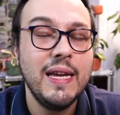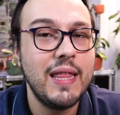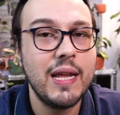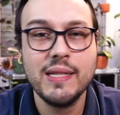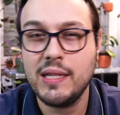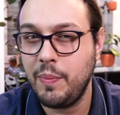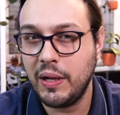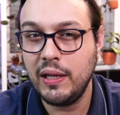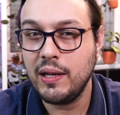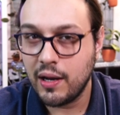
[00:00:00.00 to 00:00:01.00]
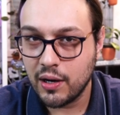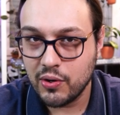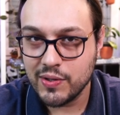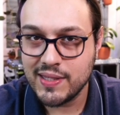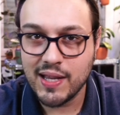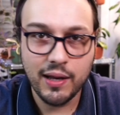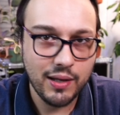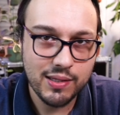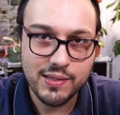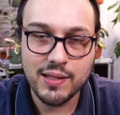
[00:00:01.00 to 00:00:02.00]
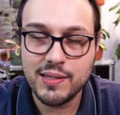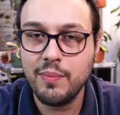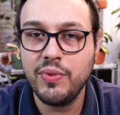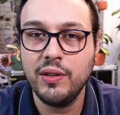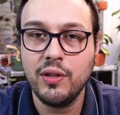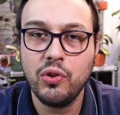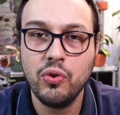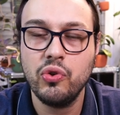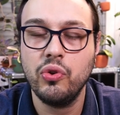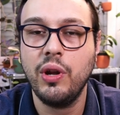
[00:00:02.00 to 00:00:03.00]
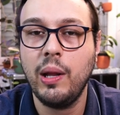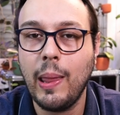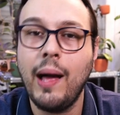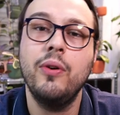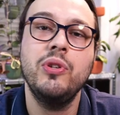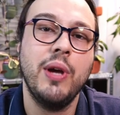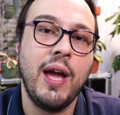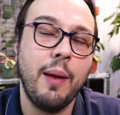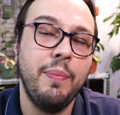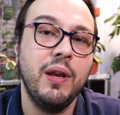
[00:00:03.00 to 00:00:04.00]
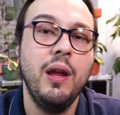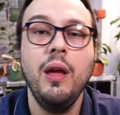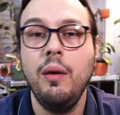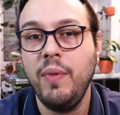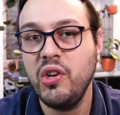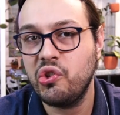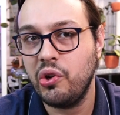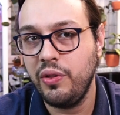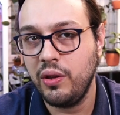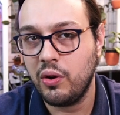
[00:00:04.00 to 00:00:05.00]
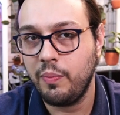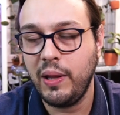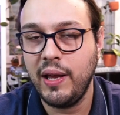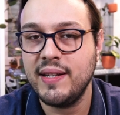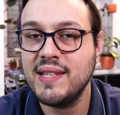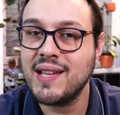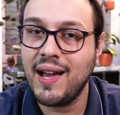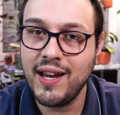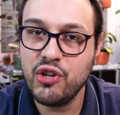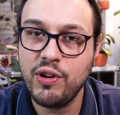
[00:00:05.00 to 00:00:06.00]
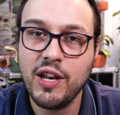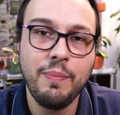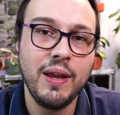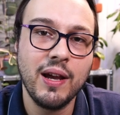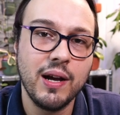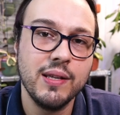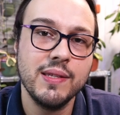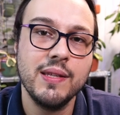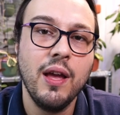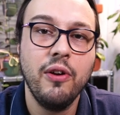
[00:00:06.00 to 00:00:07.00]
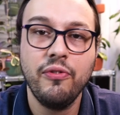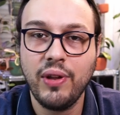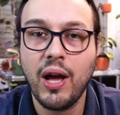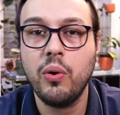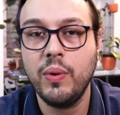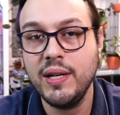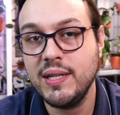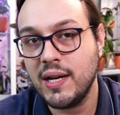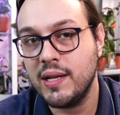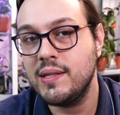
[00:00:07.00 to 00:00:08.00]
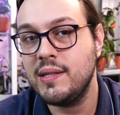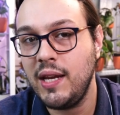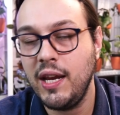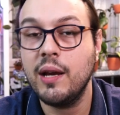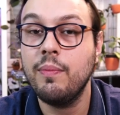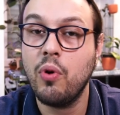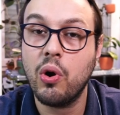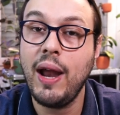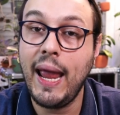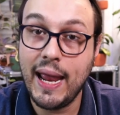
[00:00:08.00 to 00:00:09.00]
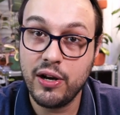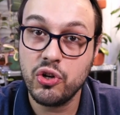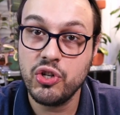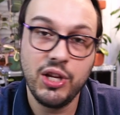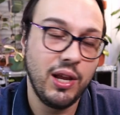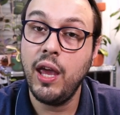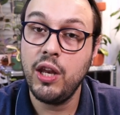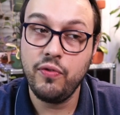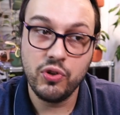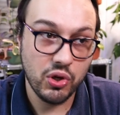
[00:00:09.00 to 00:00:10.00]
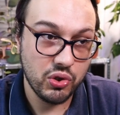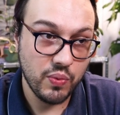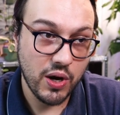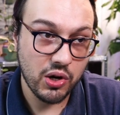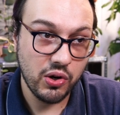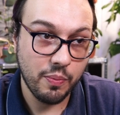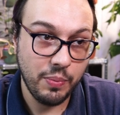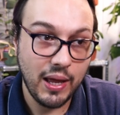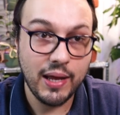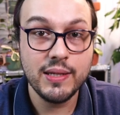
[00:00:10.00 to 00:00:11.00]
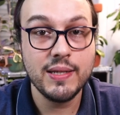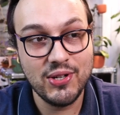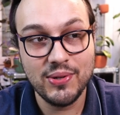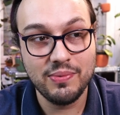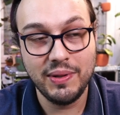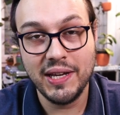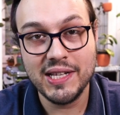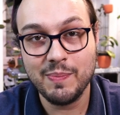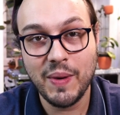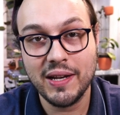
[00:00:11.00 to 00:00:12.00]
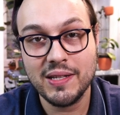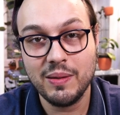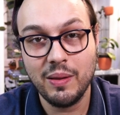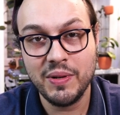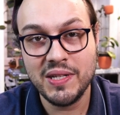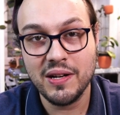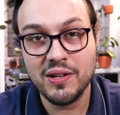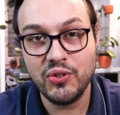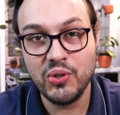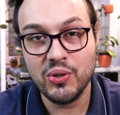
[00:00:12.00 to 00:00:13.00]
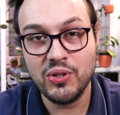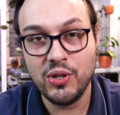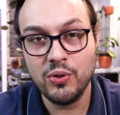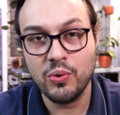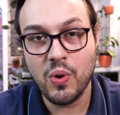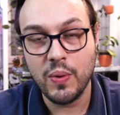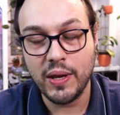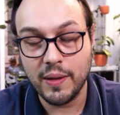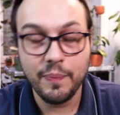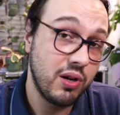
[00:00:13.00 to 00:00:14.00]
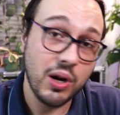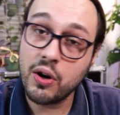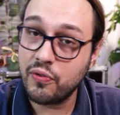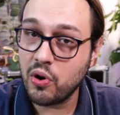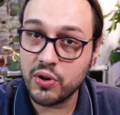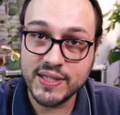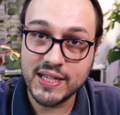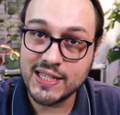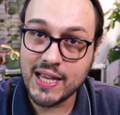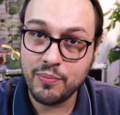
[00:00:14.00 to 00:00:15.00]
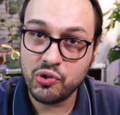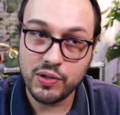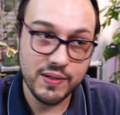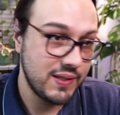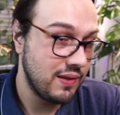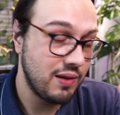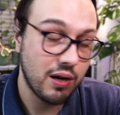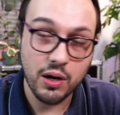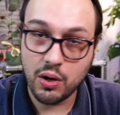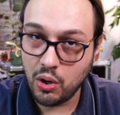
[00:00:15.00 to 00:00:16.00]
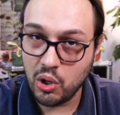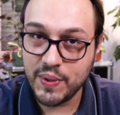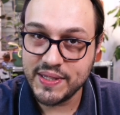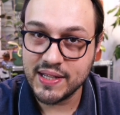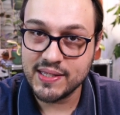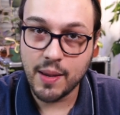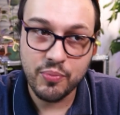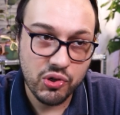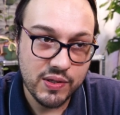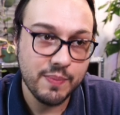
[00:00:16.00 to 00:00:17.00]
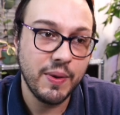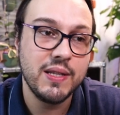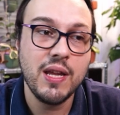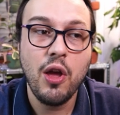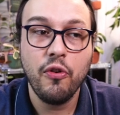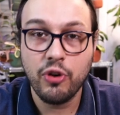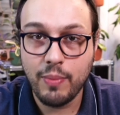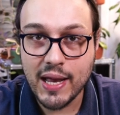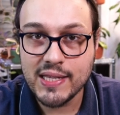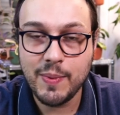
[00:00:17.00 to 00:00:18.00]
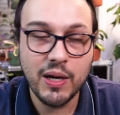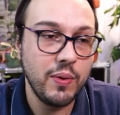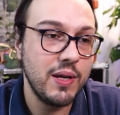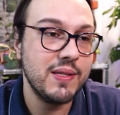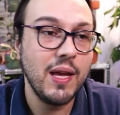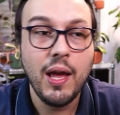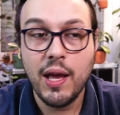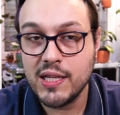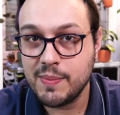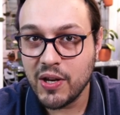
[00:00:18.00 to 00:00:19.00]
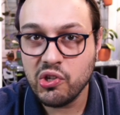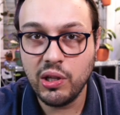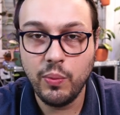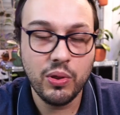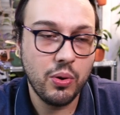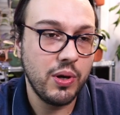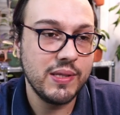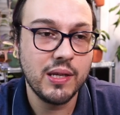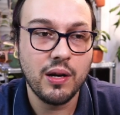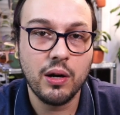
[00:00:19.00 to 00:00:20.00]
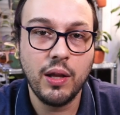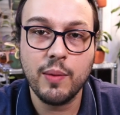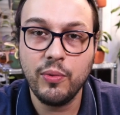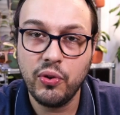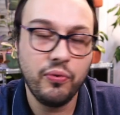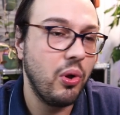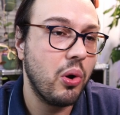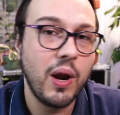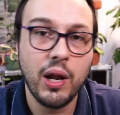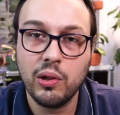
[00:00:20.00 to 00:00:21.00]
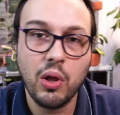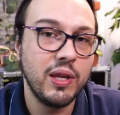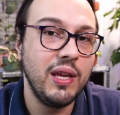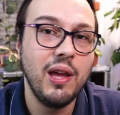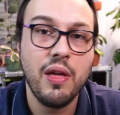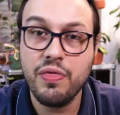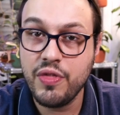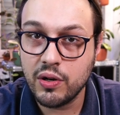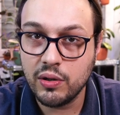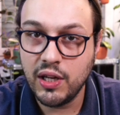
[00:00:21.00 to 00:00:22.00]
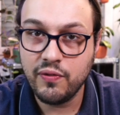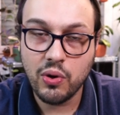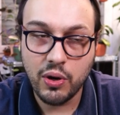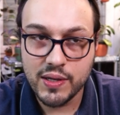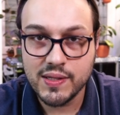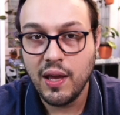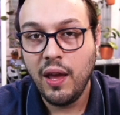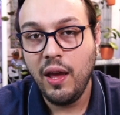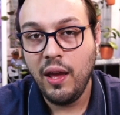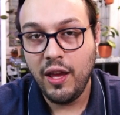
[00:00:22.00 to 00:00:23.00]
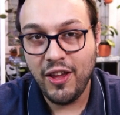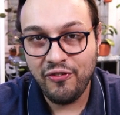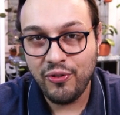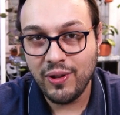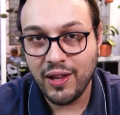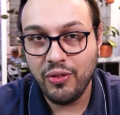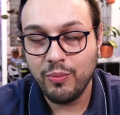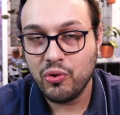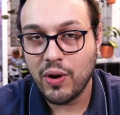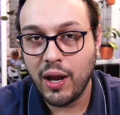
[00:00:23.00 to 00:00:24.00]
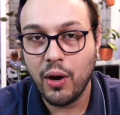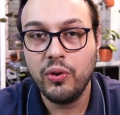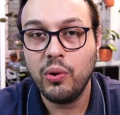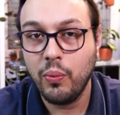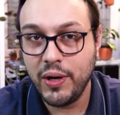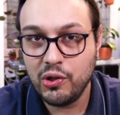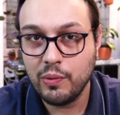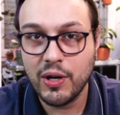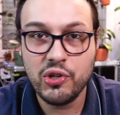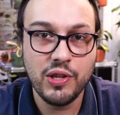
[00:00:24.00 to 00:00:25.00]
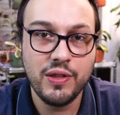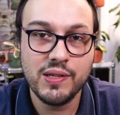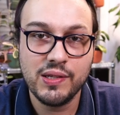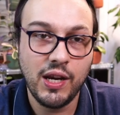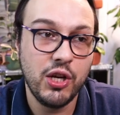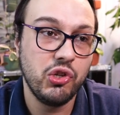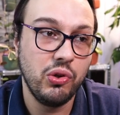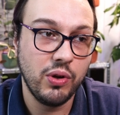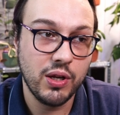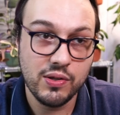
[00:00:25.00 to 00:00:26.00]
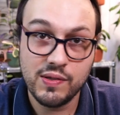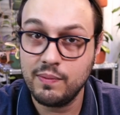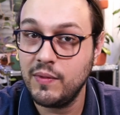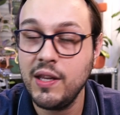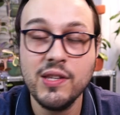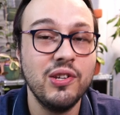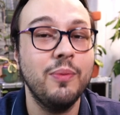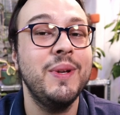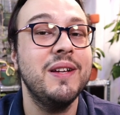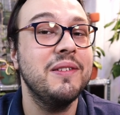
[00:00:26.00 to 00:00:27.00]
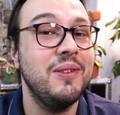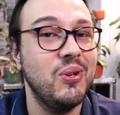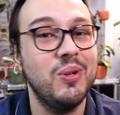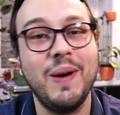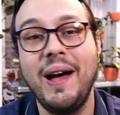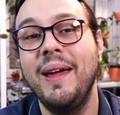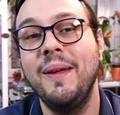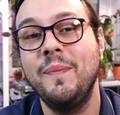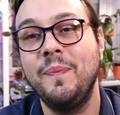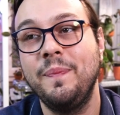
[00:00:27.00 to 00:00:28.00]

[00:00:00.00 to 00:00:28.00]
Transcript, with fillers: That is typically not a good sign. That's not something that you should allow to happen. Make sure that your plant is hydrated because flowering does take more energy. And if you don't water your plant, don't really expect the peduncle to continue growing. There are of course exceptions, there are always exceptions, but from my experience, especially with Hoyas that are like Multiflora and lockii and thinner leaved Hoyas, if you let them dry out way too much at this stage, you can kiss your peduncle goodbye.